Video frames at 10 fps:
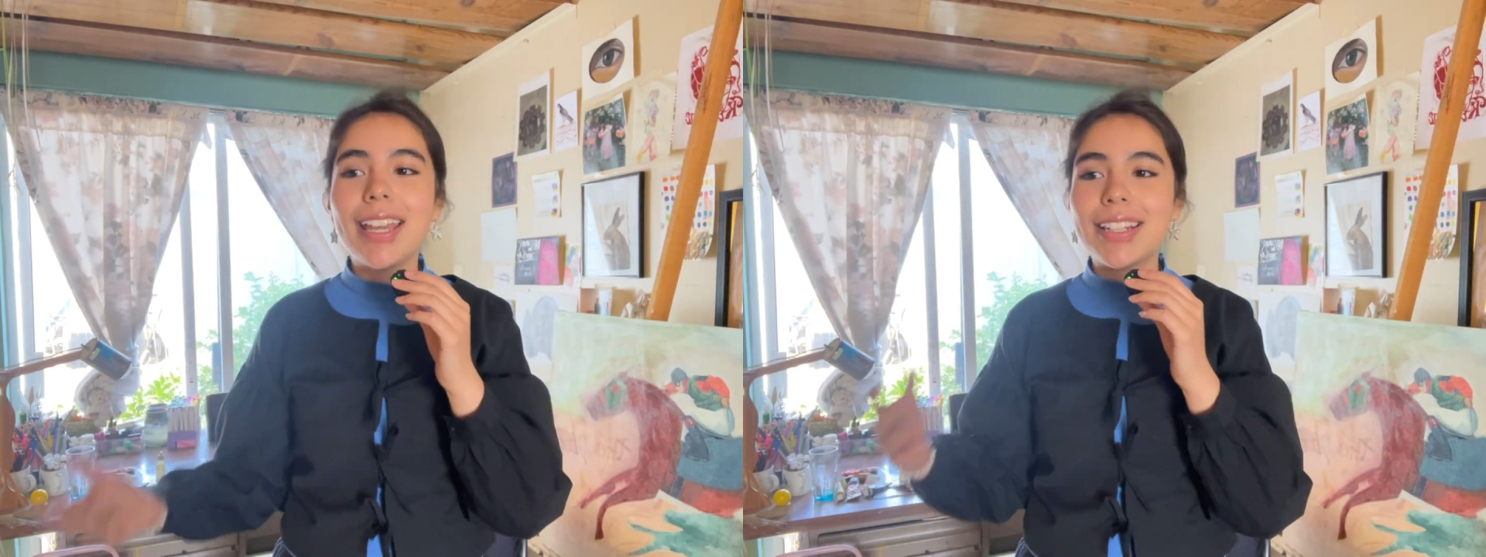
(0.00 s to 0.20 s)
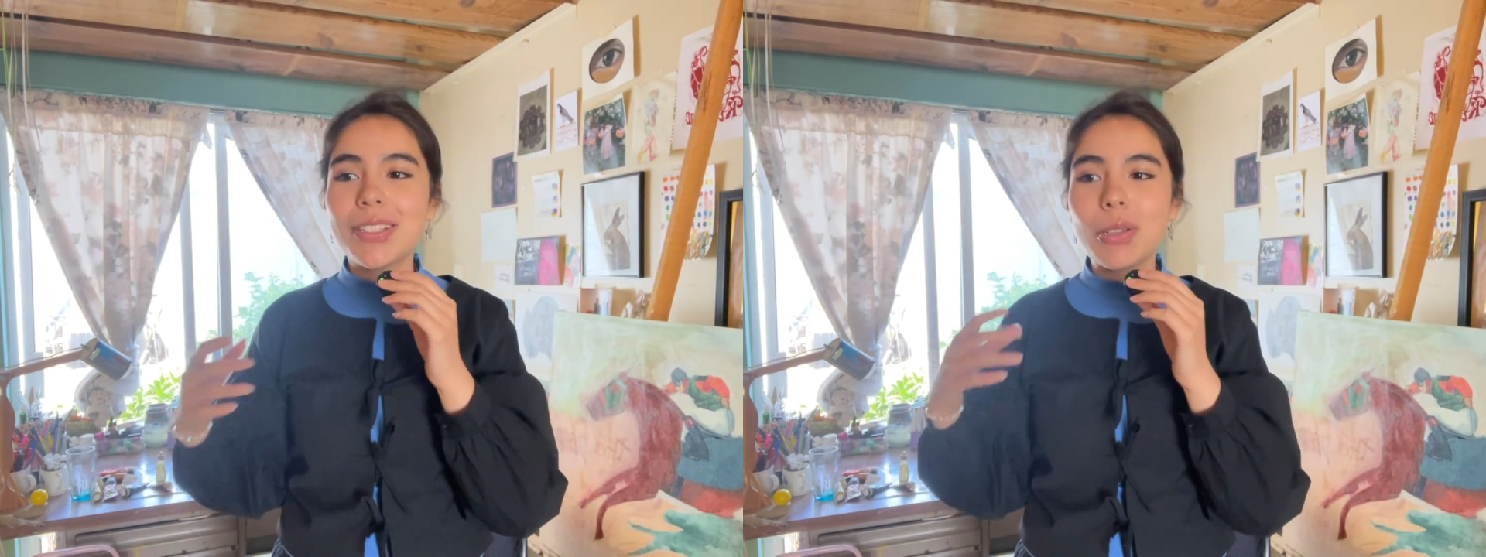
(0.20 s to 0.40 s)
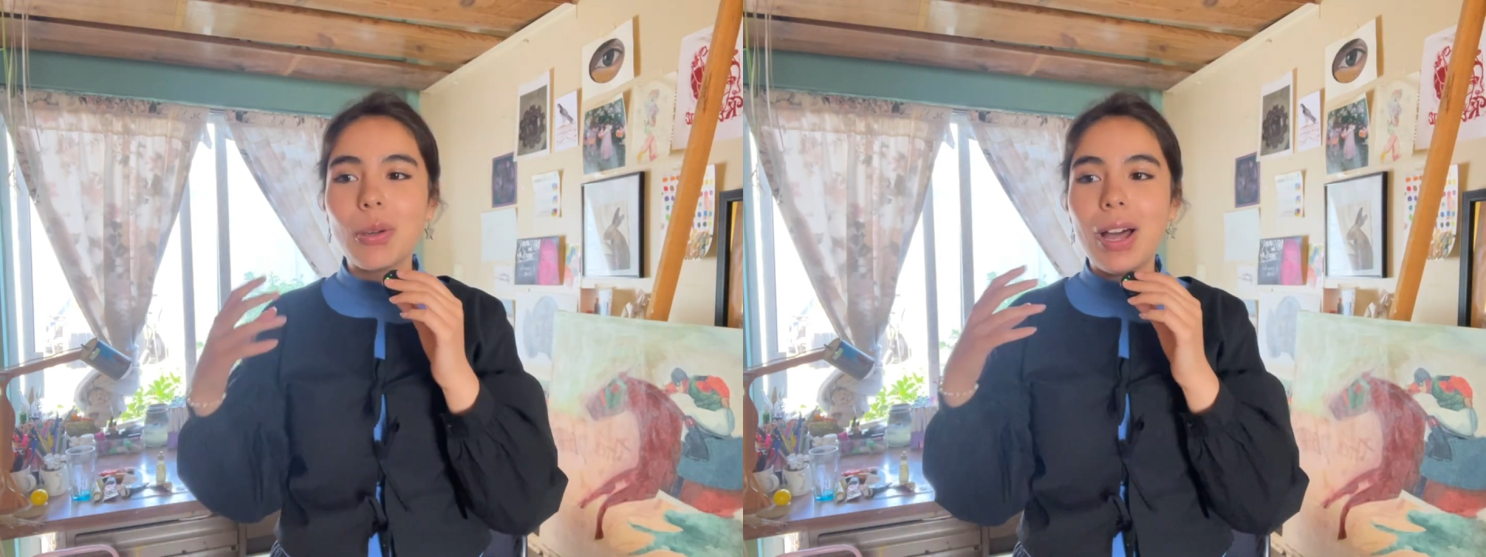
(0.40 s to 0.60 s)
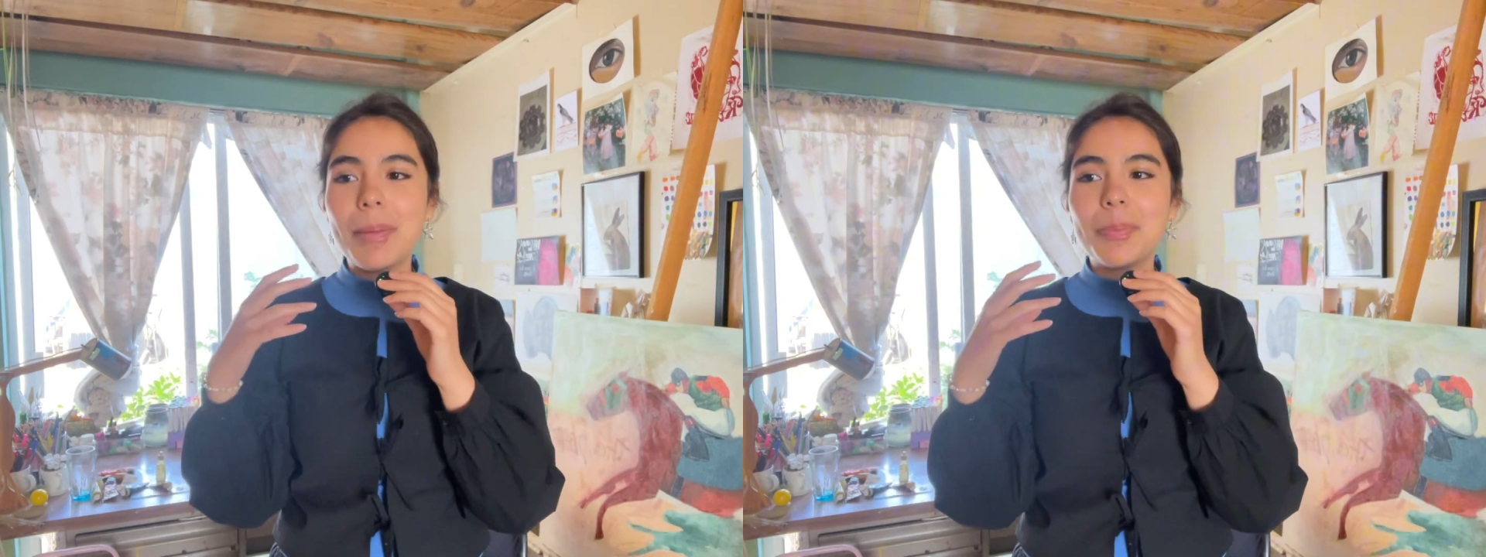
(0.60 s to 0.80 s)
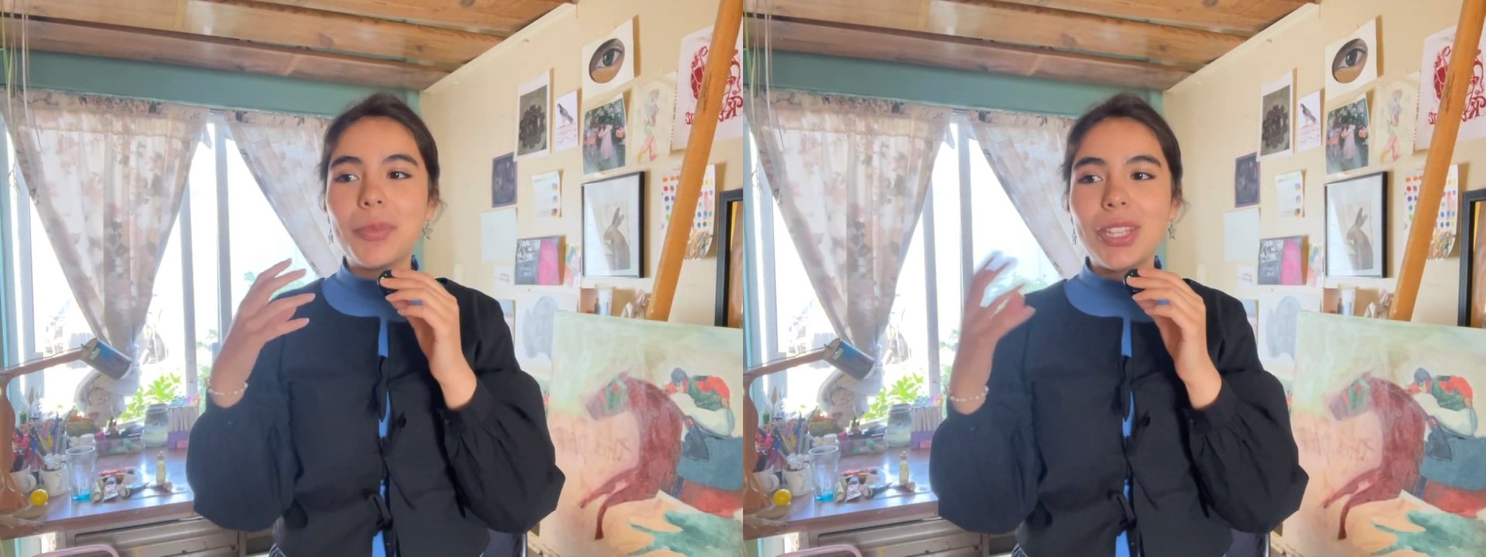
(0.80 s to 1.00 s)
And so
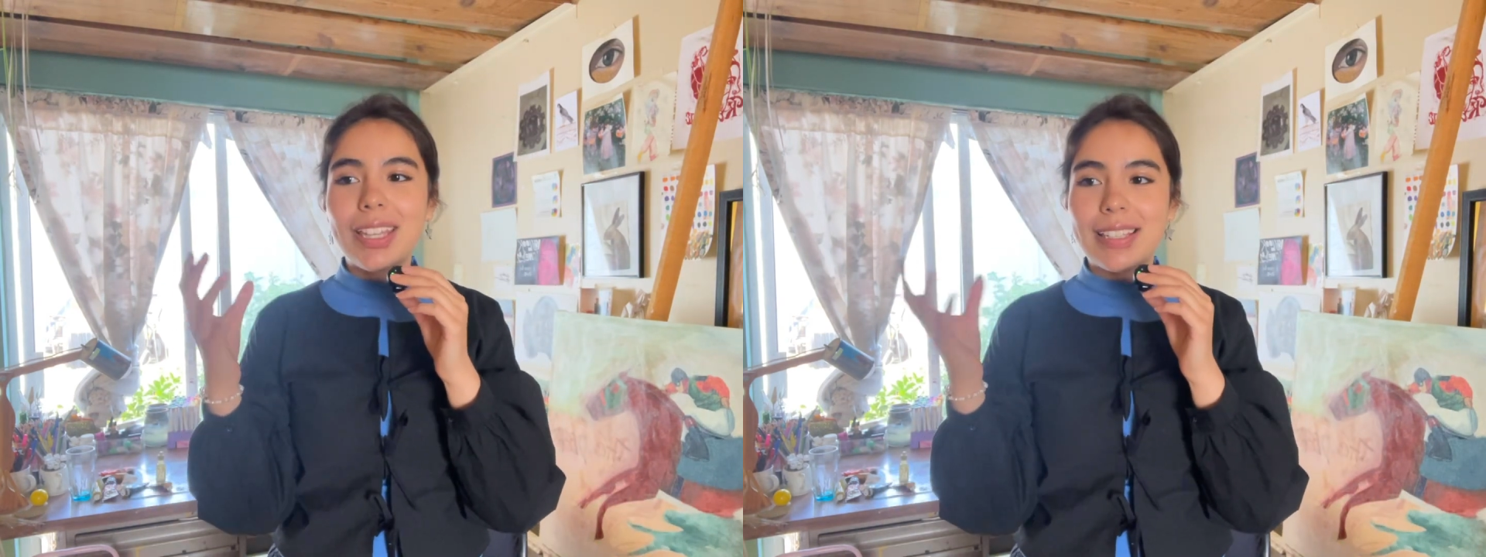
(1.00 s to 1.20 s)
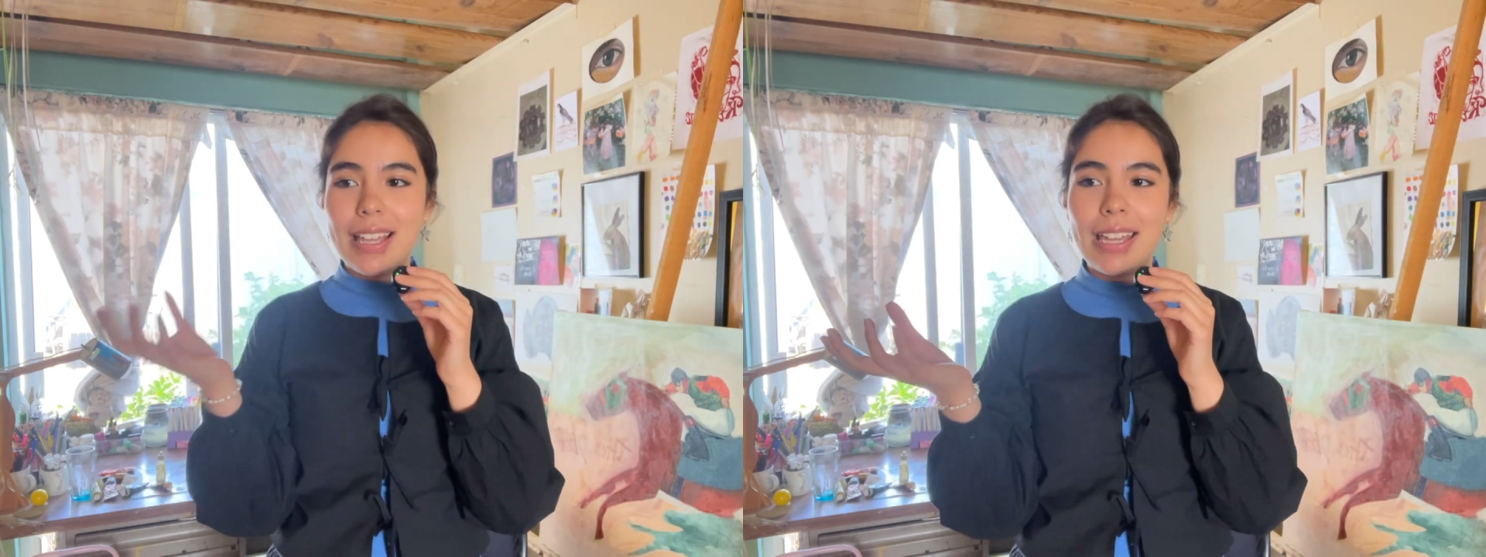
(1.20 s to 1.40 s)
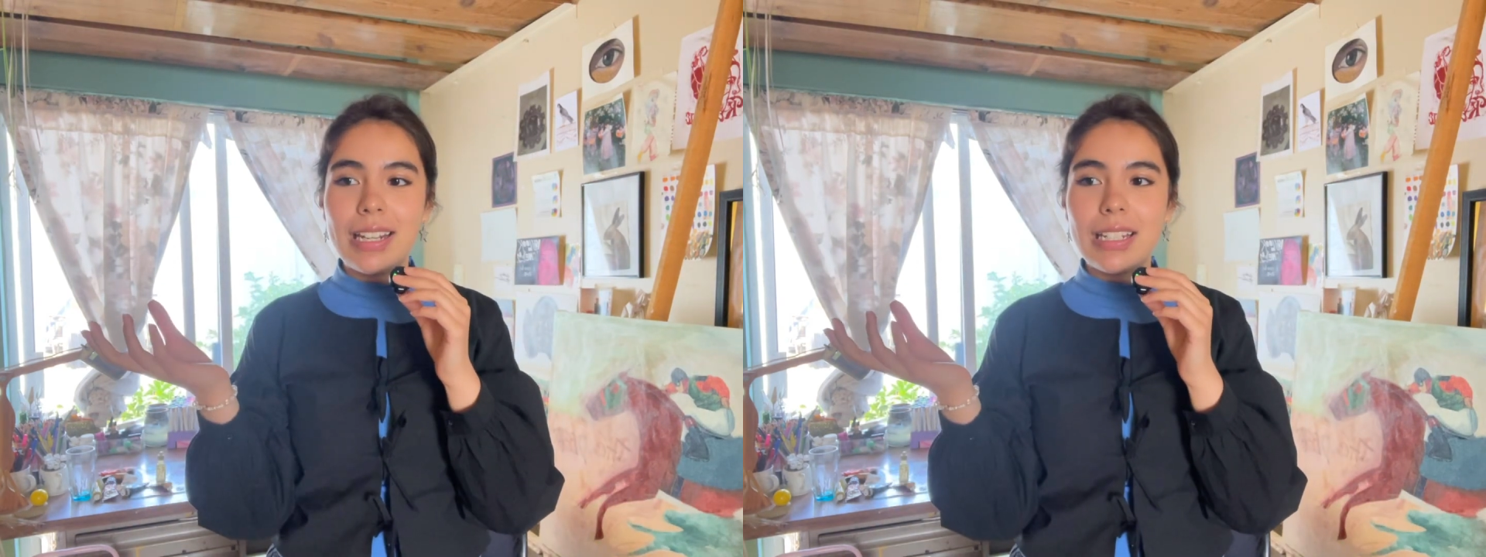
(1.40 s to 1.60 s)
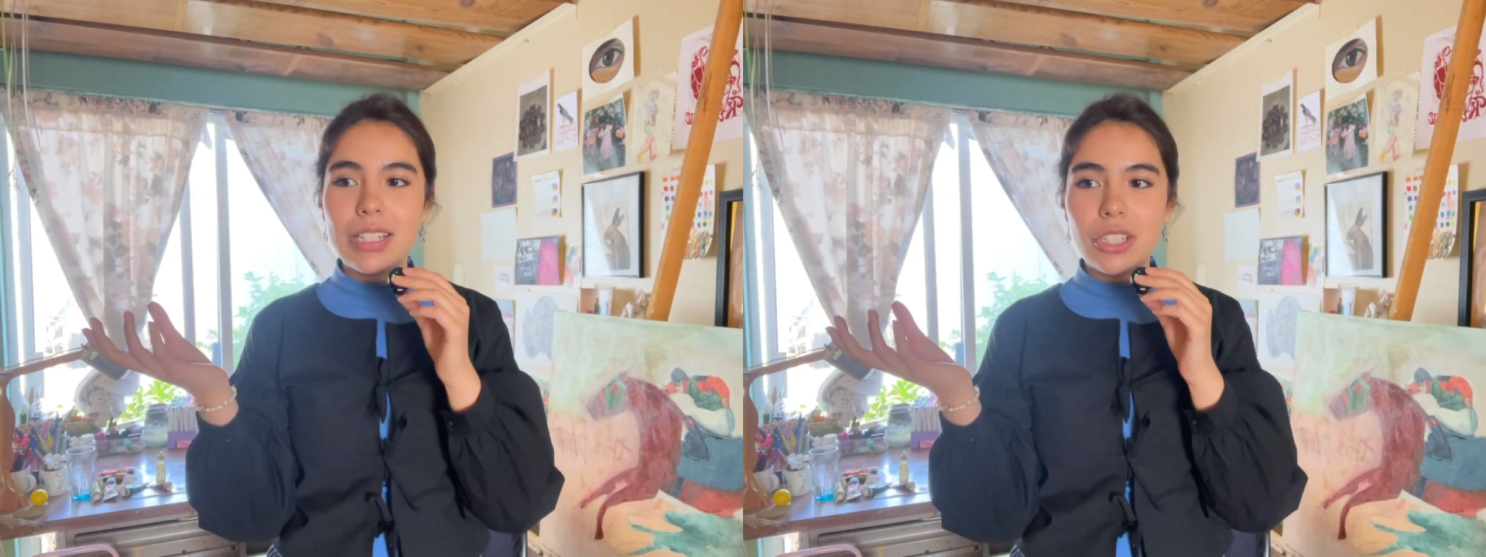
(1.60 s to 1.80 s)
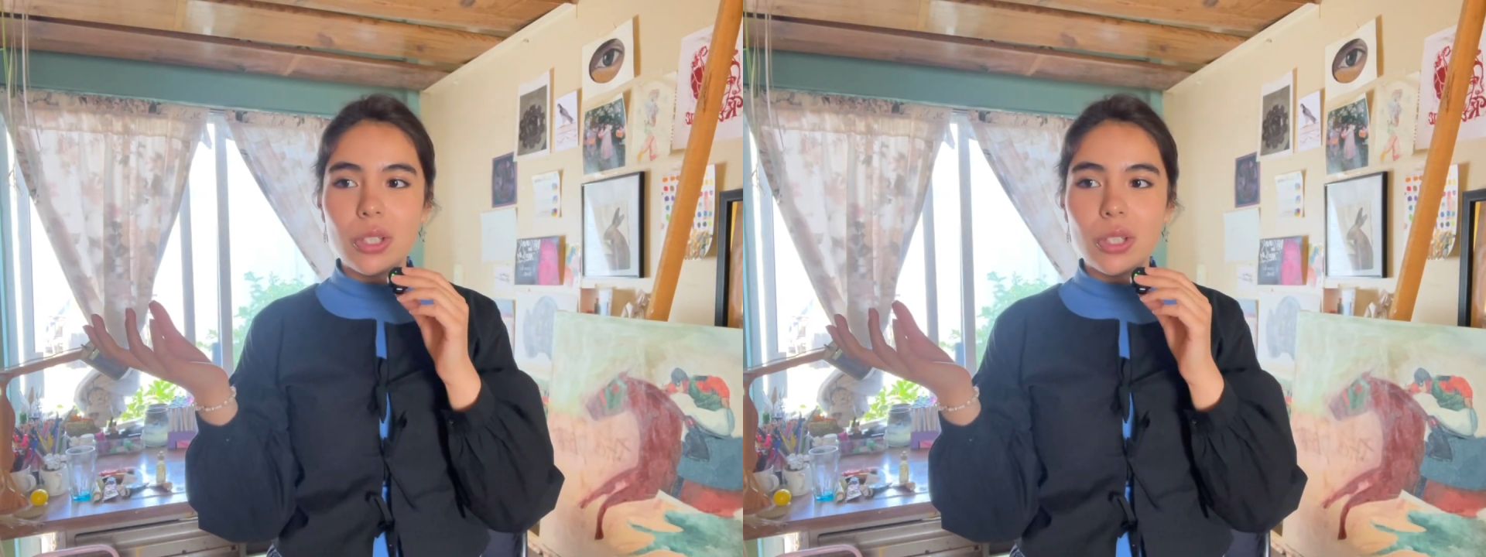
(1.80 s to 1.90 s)
I'm really excited